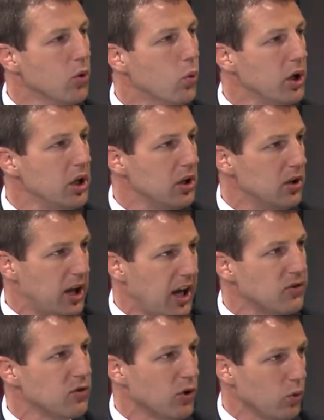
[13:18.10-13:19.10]
we
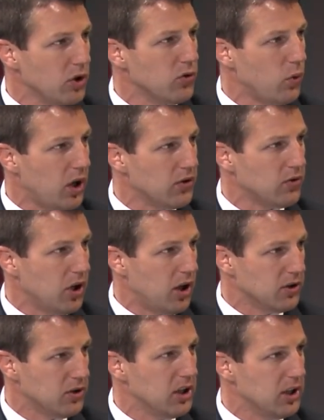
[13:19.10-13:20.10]
that's the reason why it's
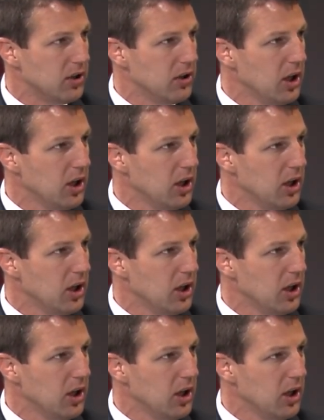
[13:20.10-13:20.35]
locked in.